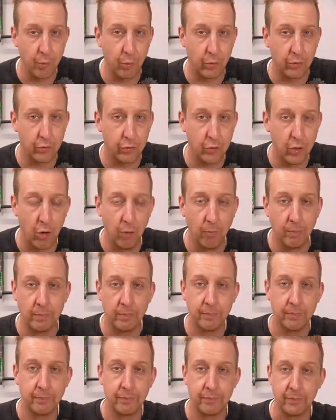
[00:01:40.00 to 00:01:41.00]
more control.
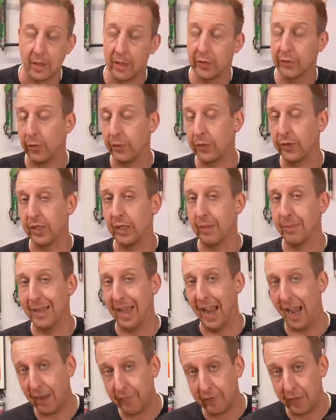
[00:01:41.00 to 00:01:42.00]
It's obviously going to
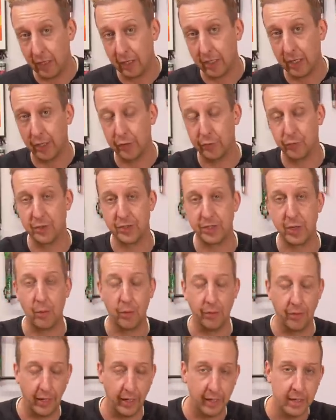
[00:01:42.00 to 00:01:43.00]
be heavier as a
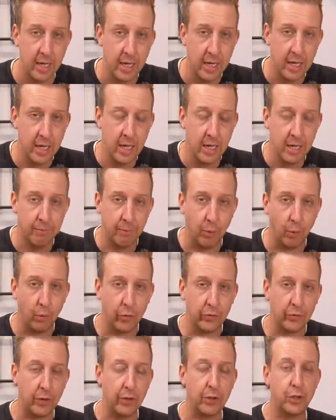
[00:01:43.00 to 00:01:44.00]
result of that, but
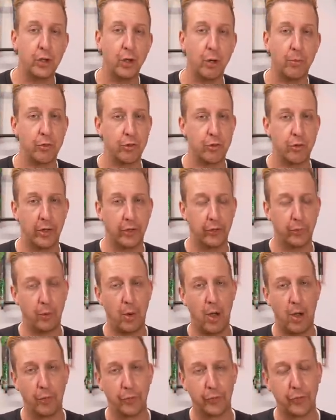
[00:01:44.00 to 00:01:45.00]
also the geometry as
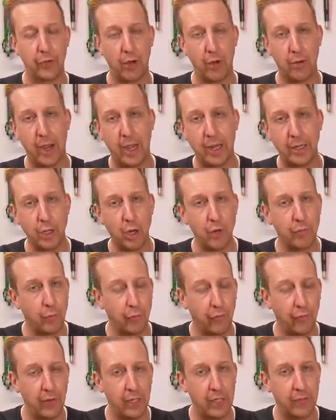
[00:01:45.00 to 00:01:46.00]
well, so and the
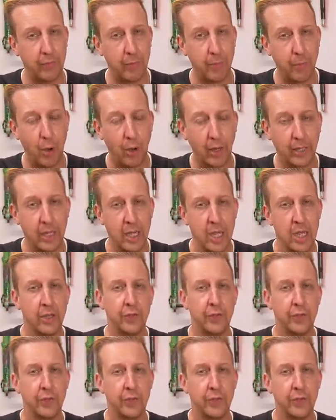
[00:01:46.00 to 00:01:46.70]
overall feel of the bike.